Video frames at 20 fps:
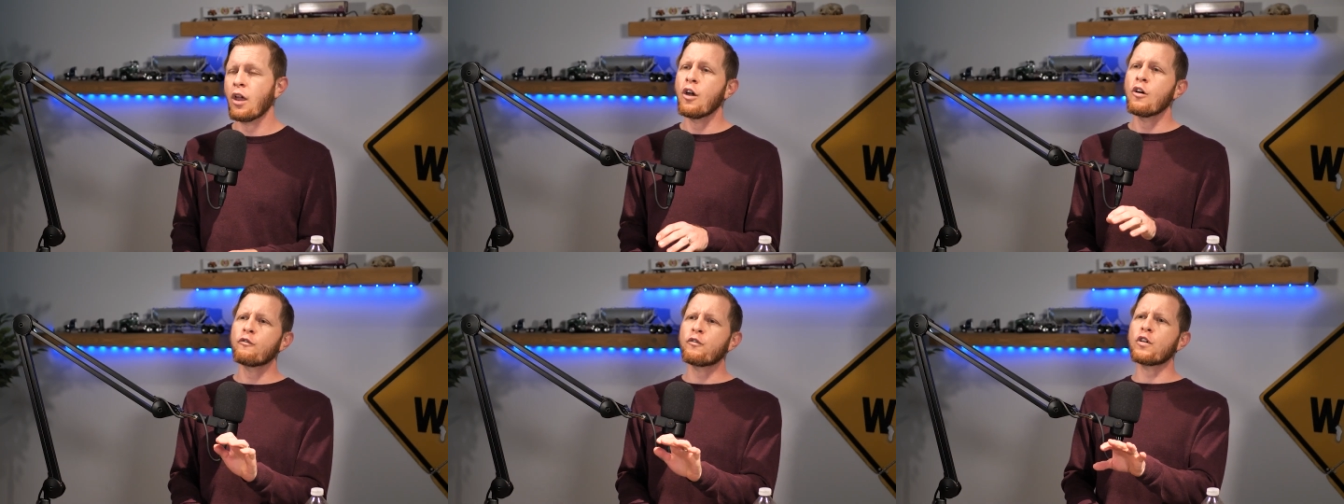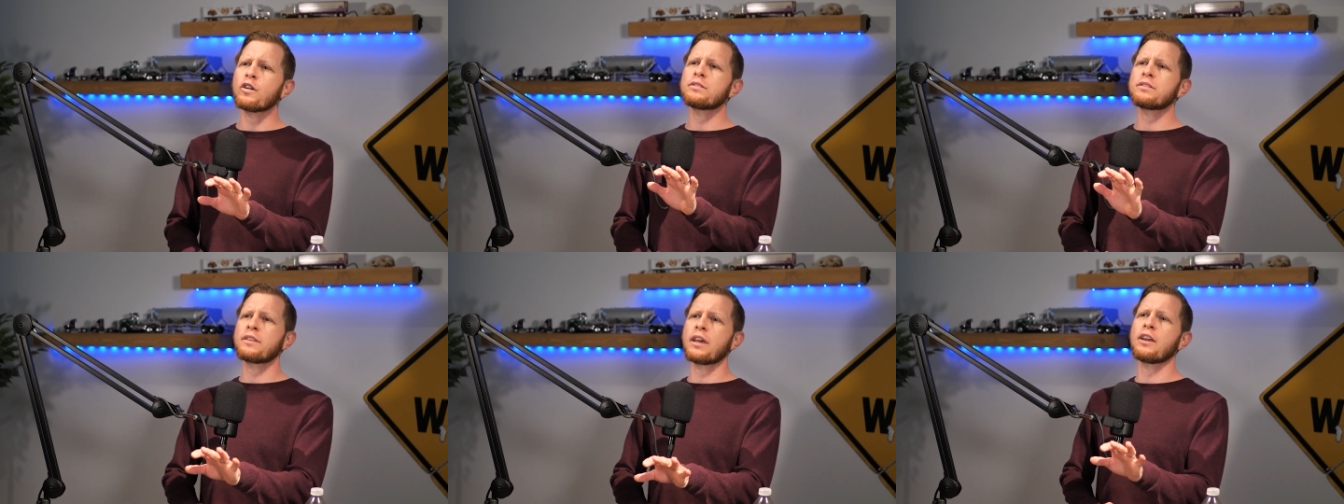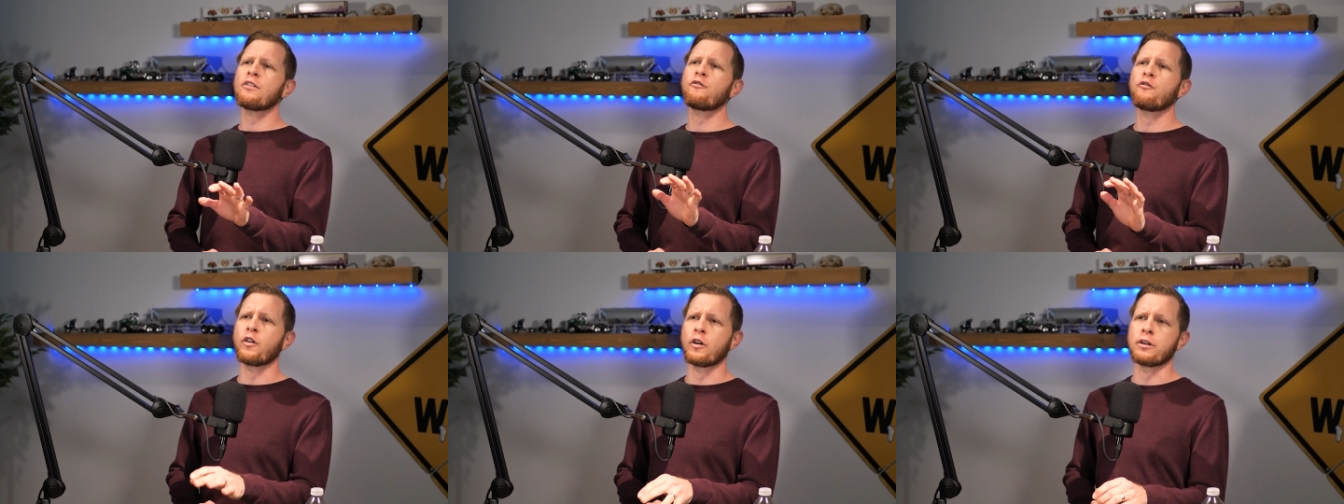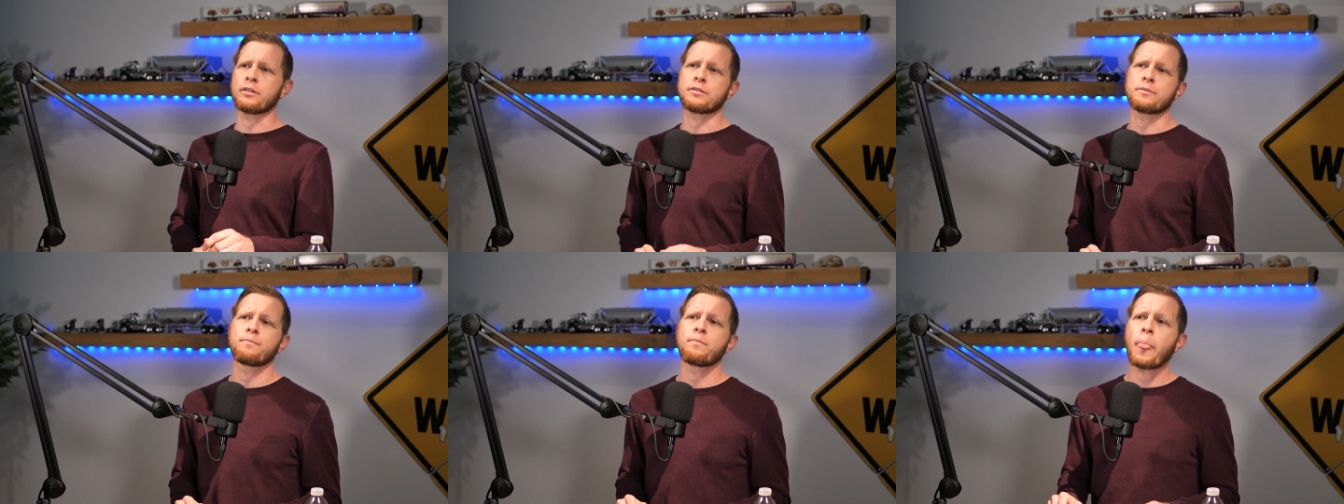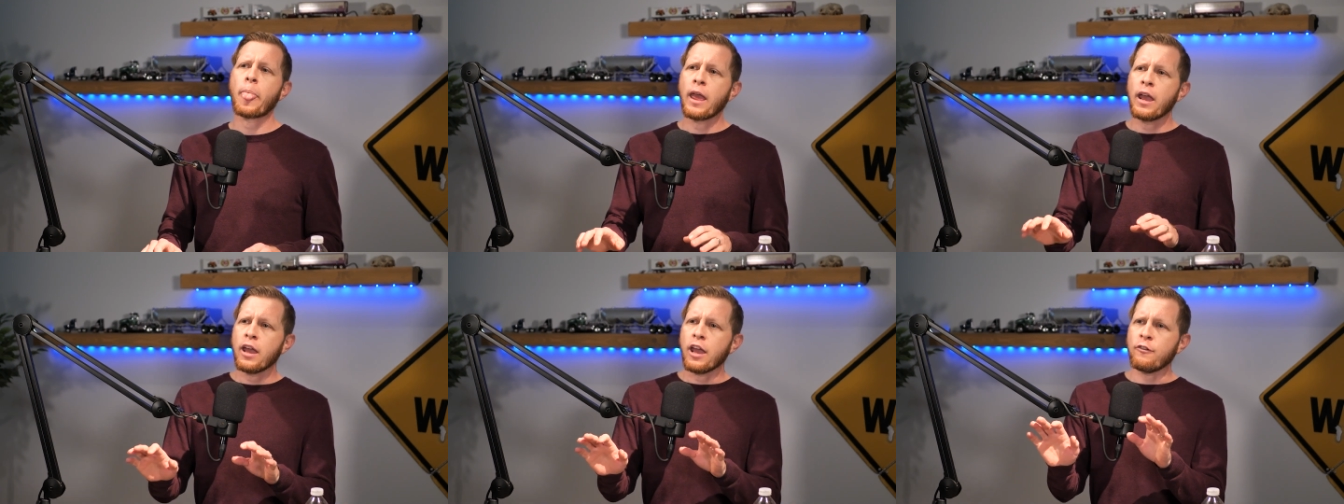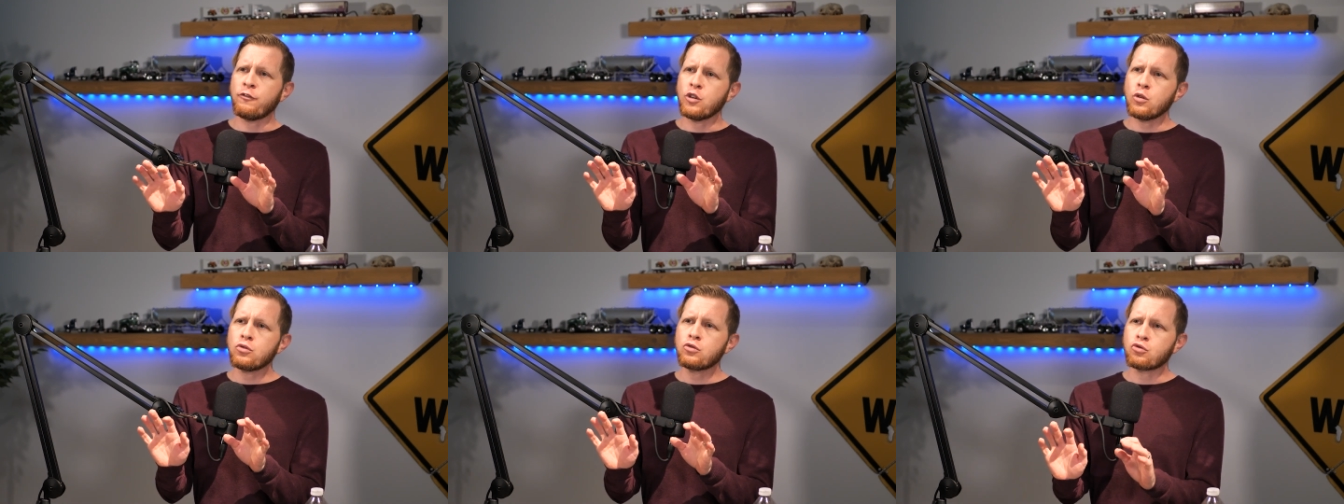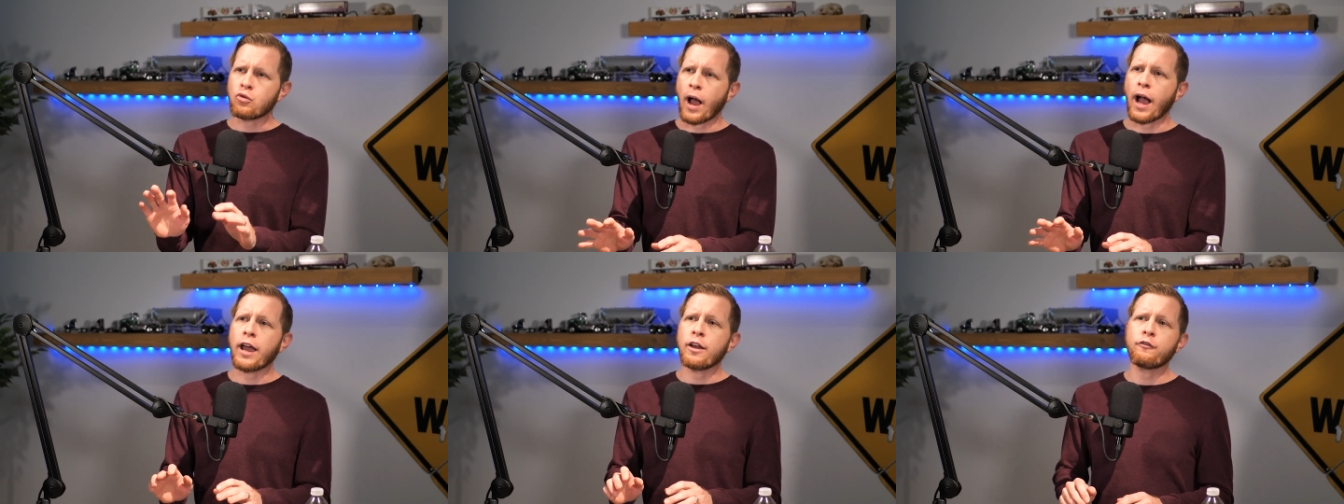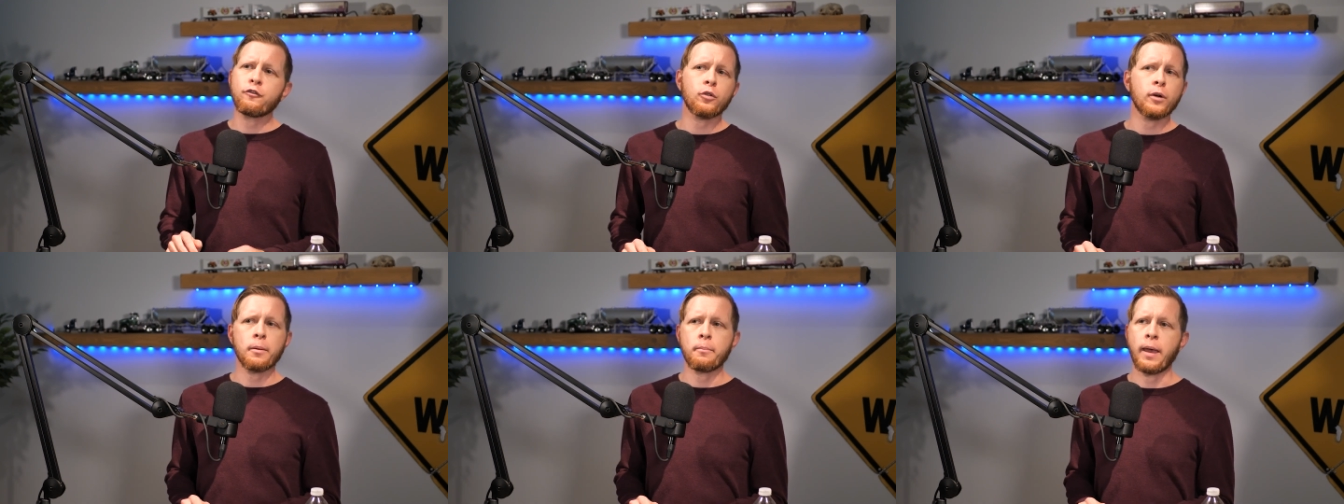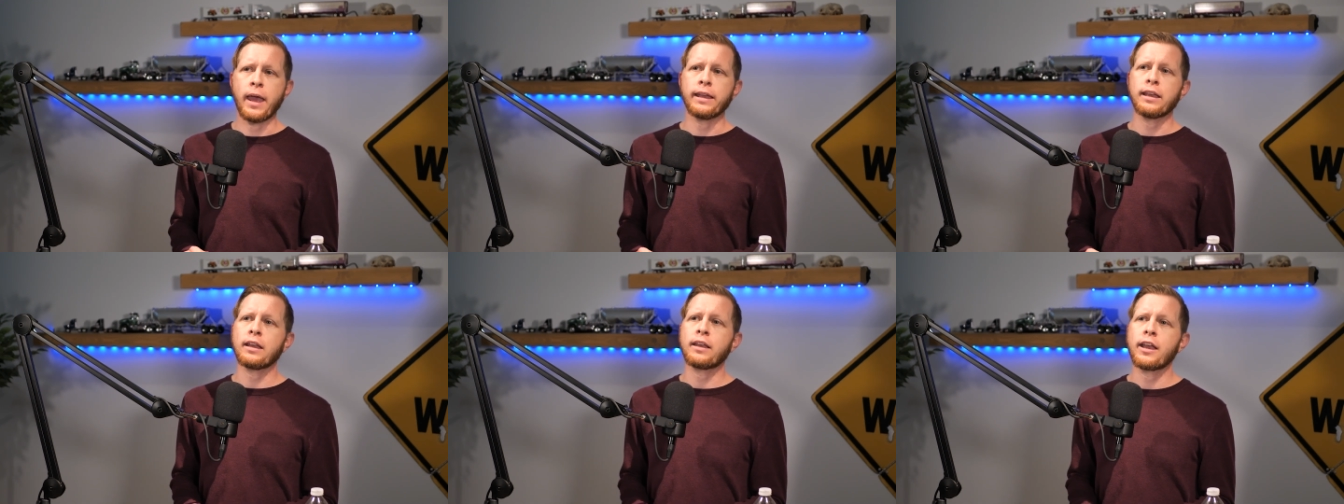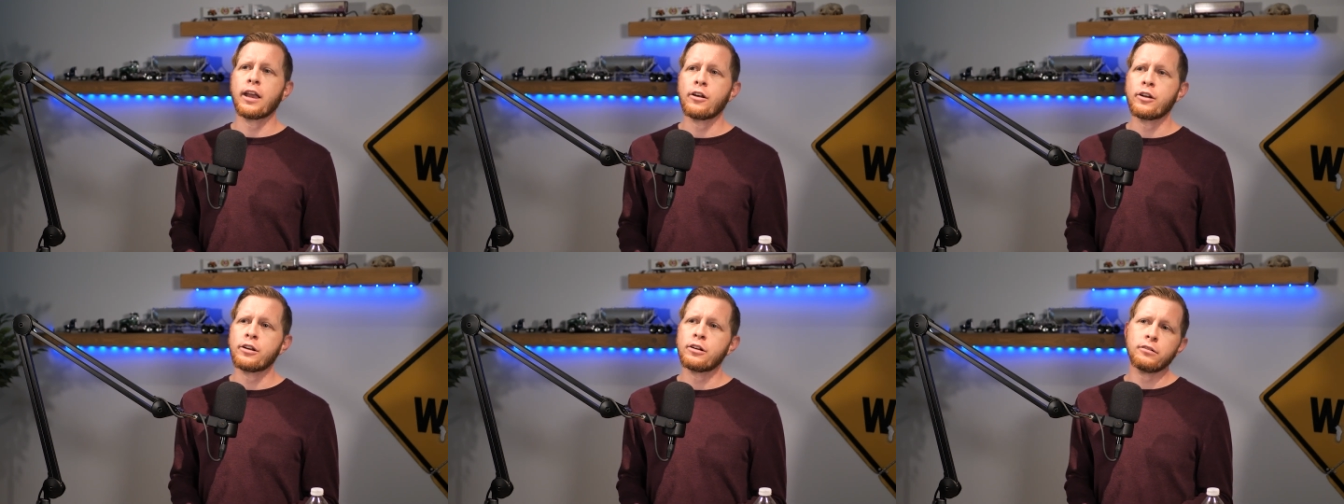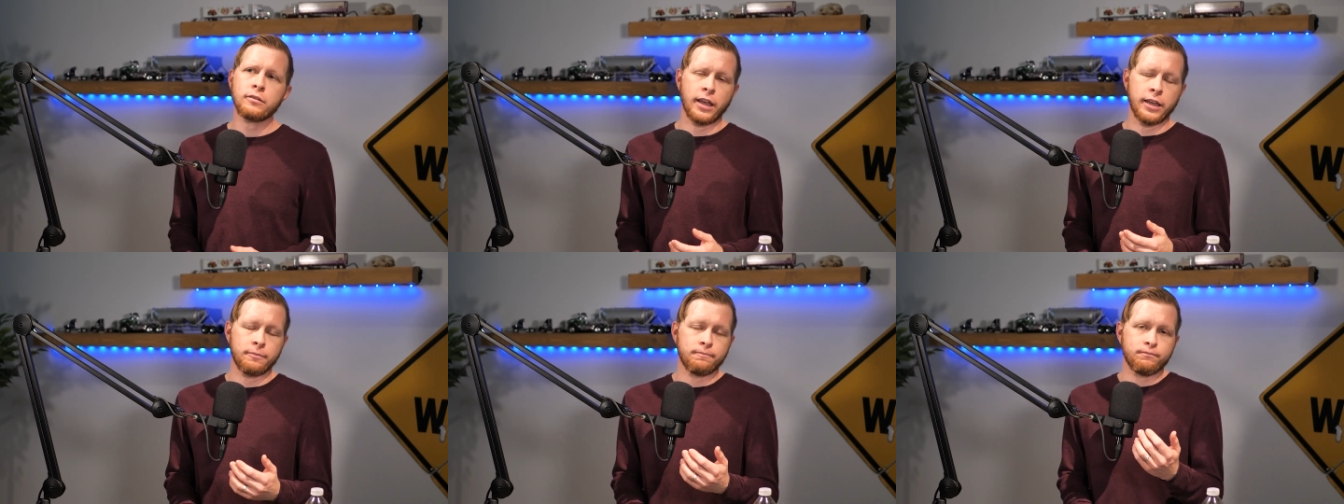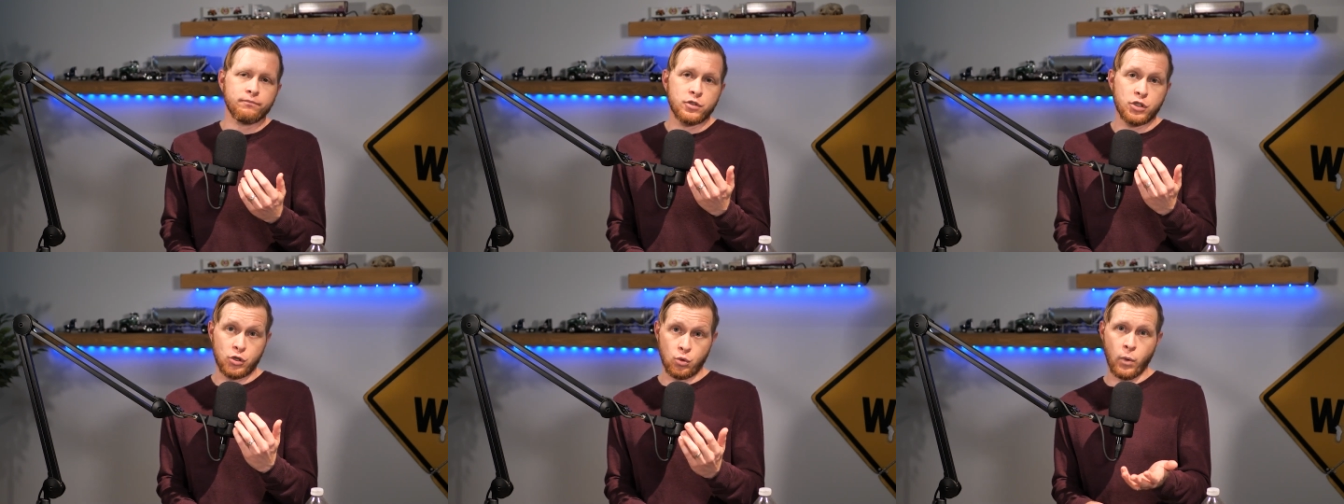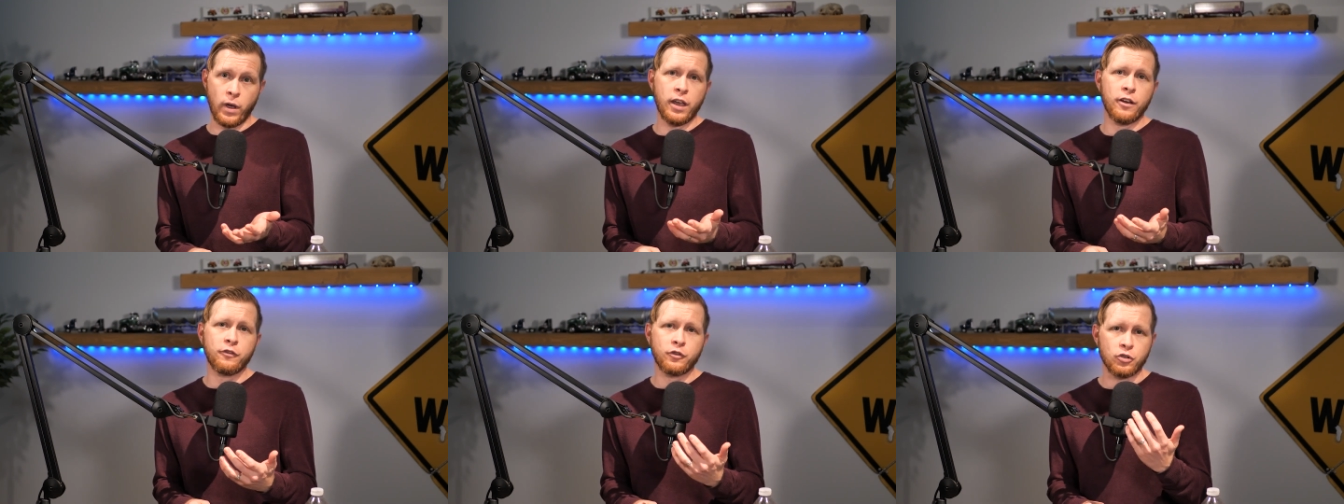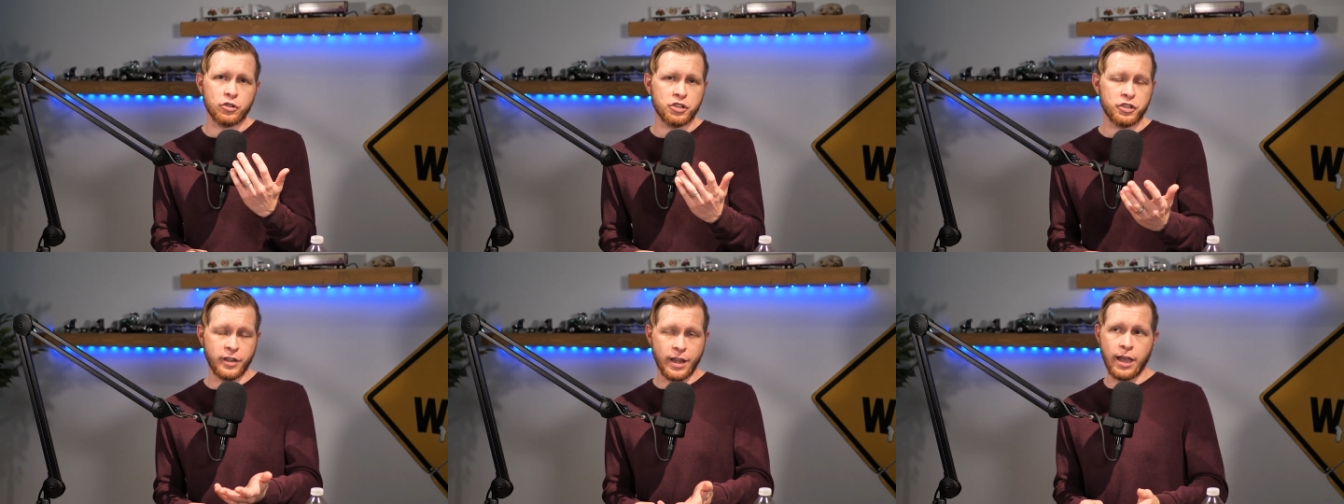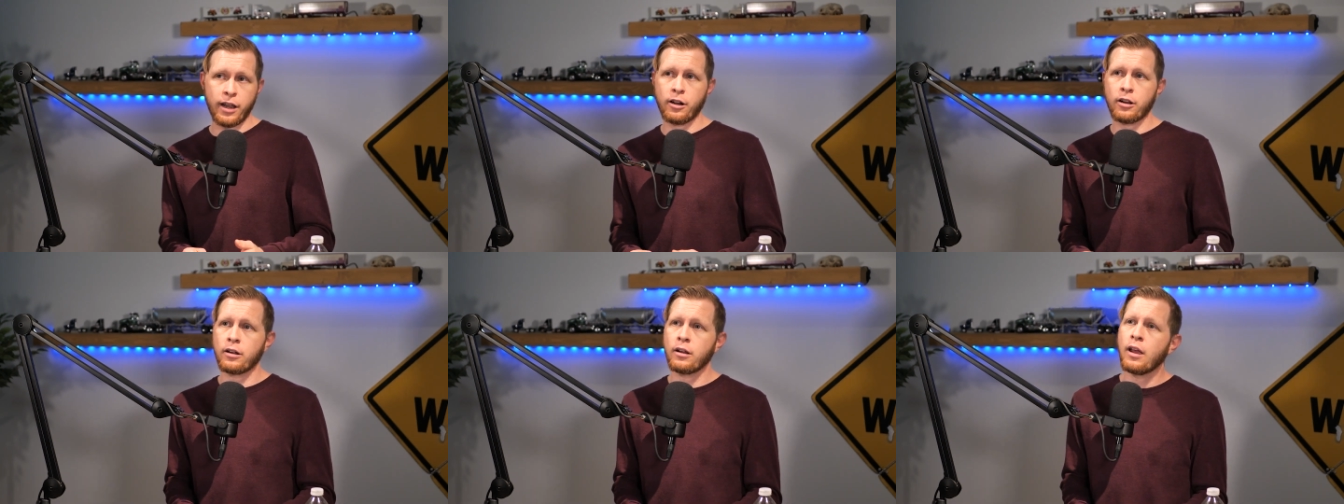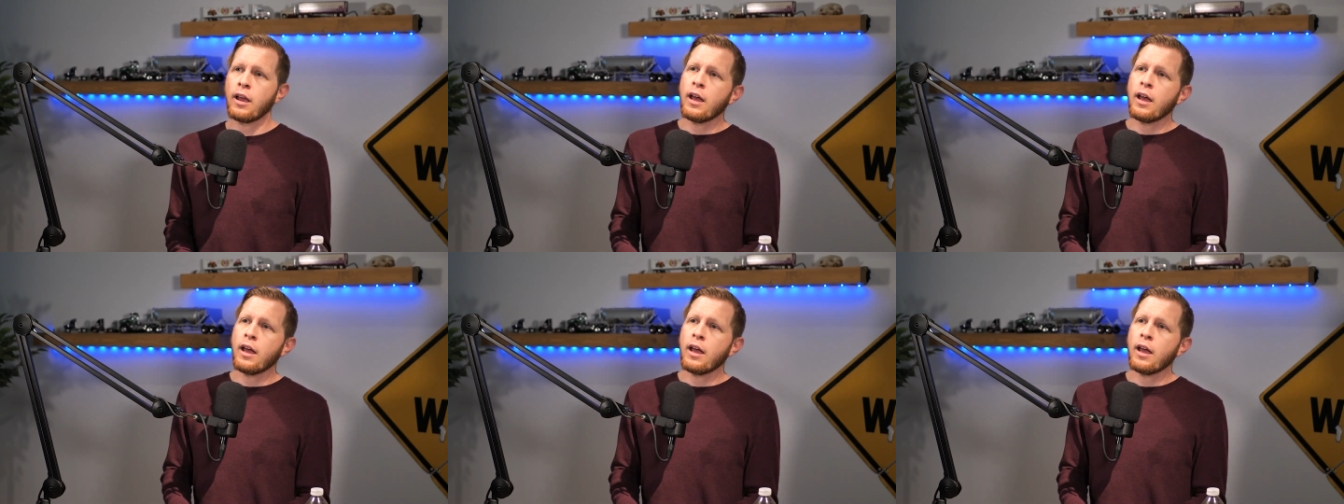First thing first, if you drive for a mega carrier like Swift or Schneider,